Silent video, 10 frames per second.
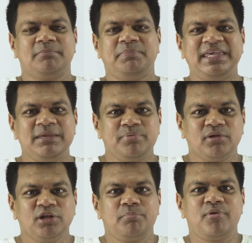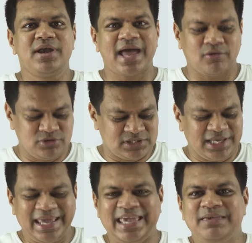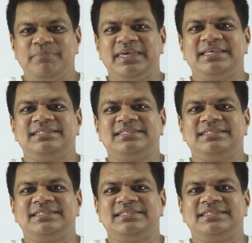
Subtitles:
people pronounce A, B,